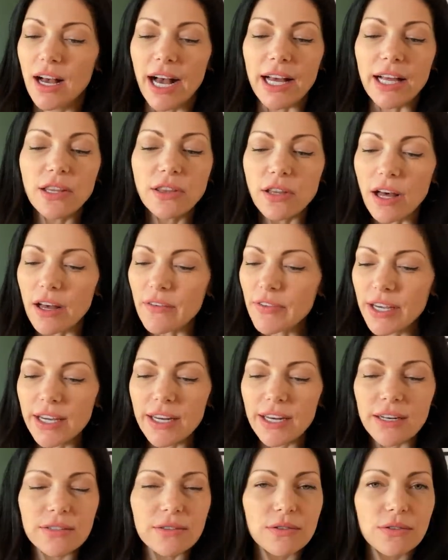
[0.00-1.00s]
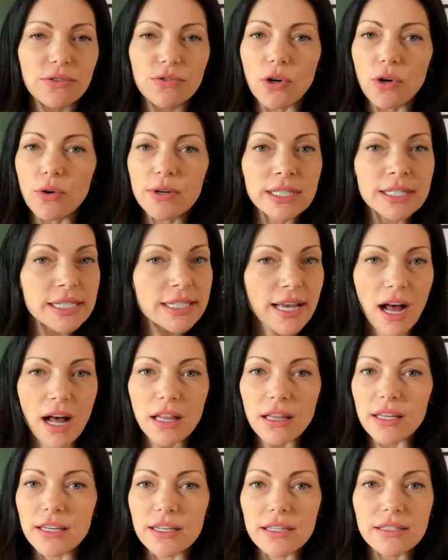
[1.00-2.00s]
I love it. Throw into
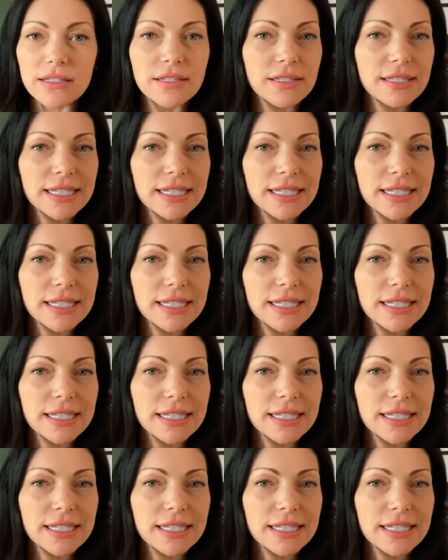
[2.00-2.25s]
salads,